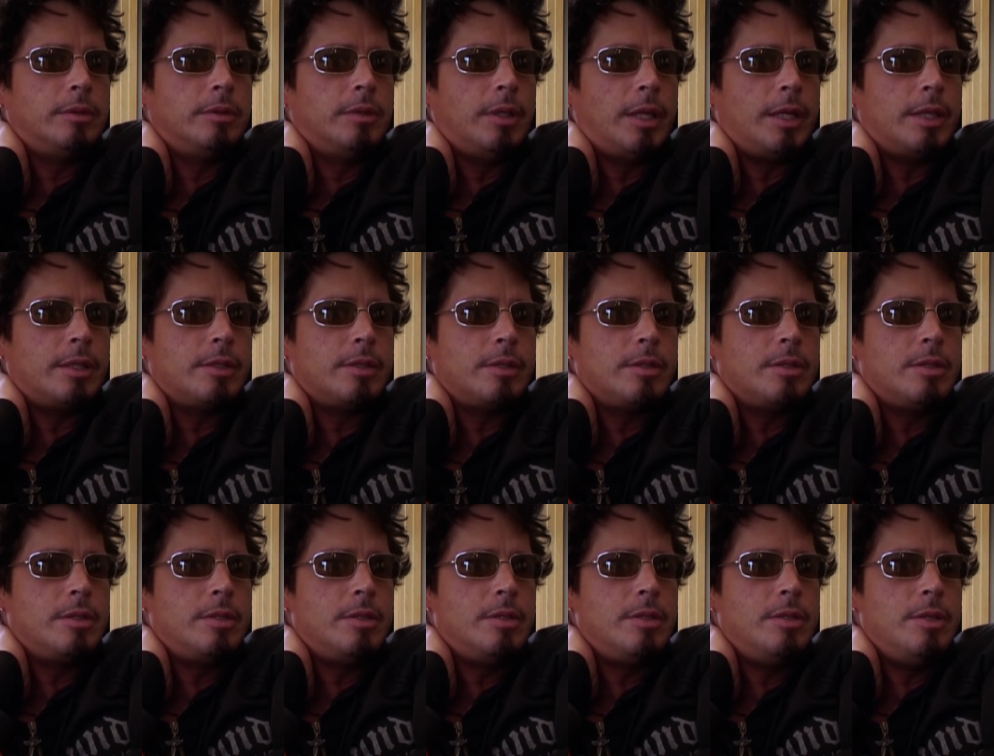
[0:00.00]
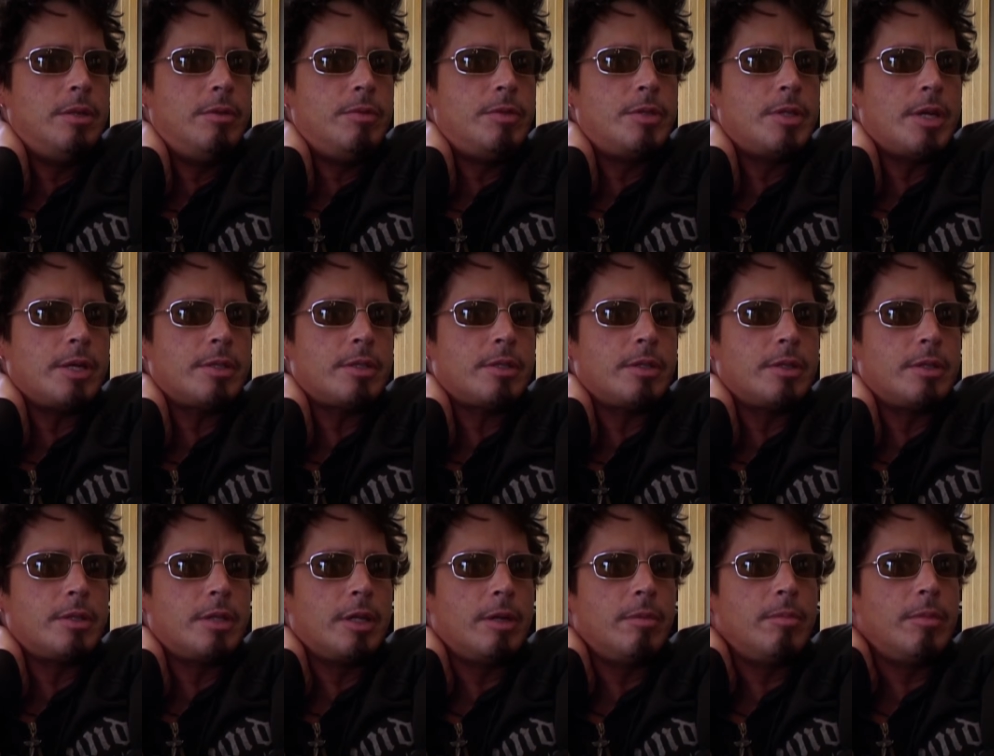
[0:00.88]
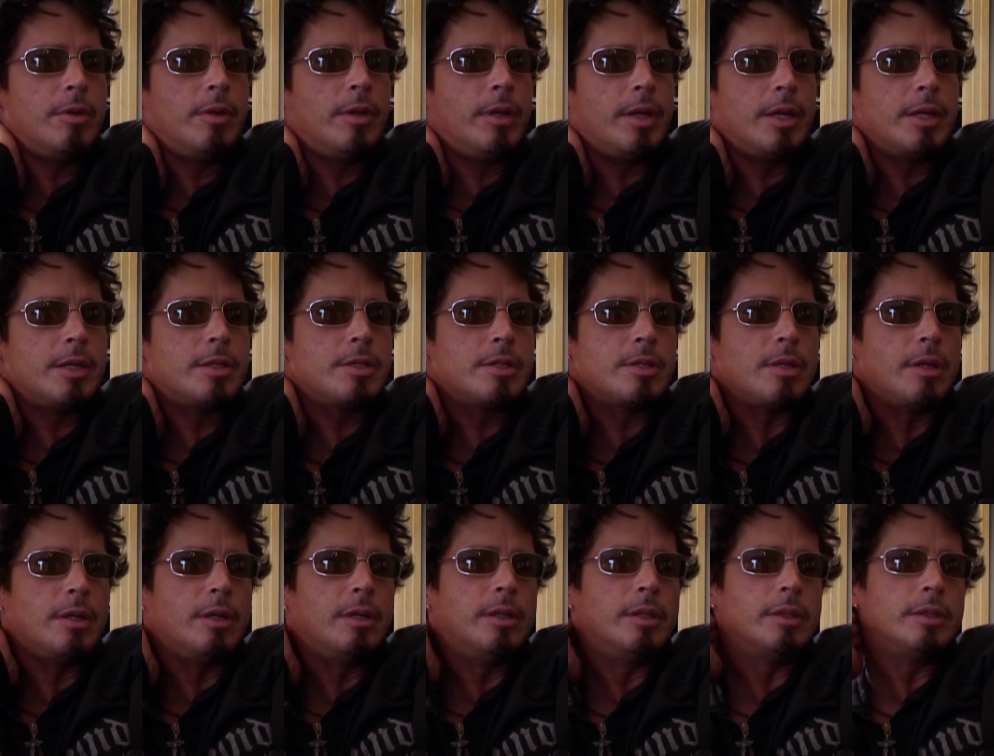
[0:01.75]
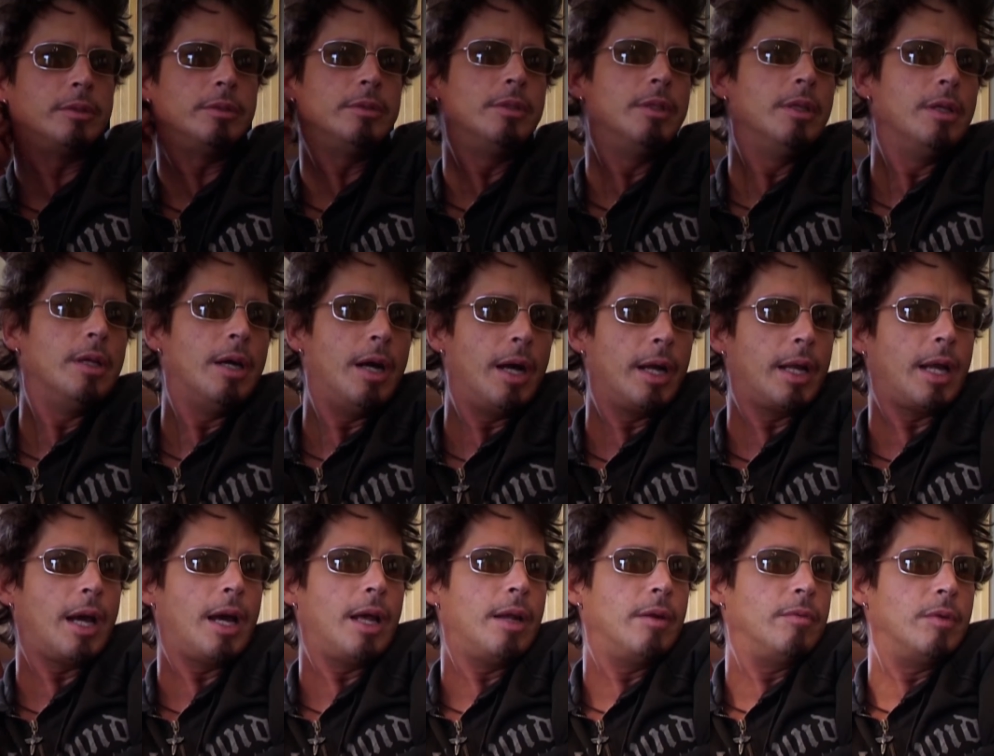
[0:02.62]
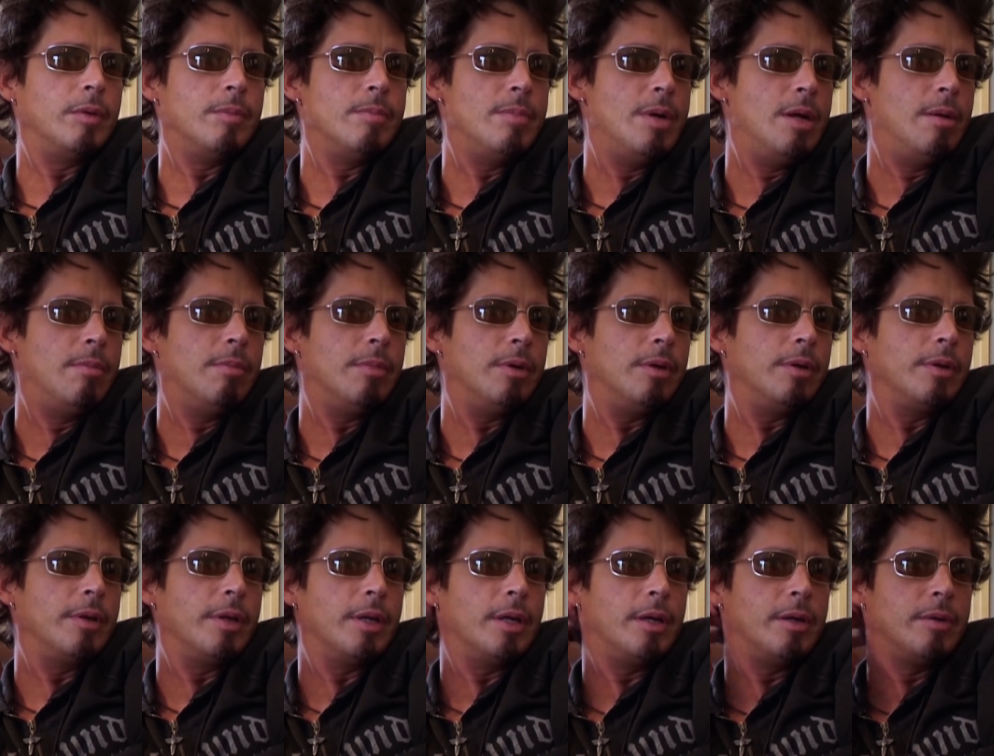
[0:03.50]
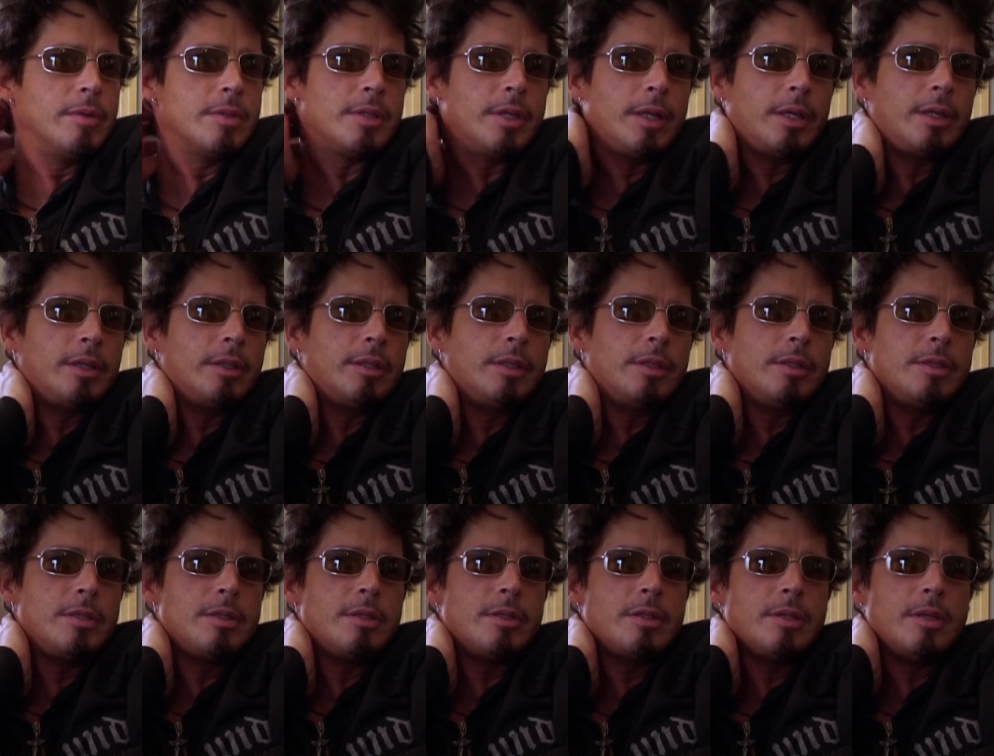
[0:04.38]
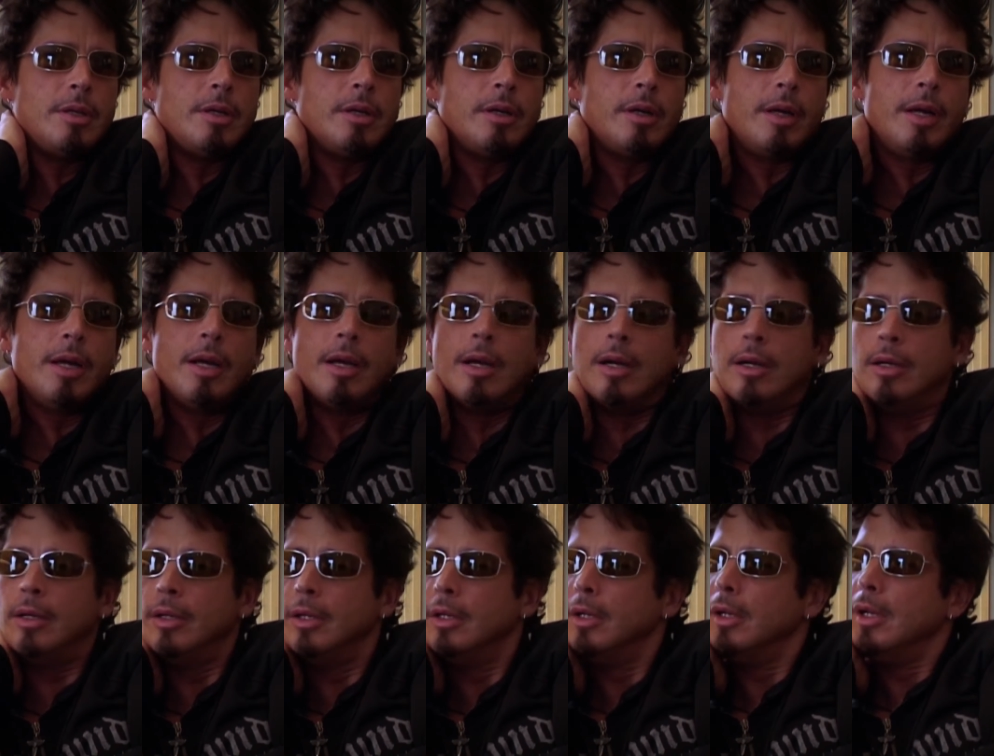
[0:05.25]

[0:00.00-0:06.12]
like new Justin Timberlake song. I kind of remember, you know, it's like Sexy a good song, yeah. yeah.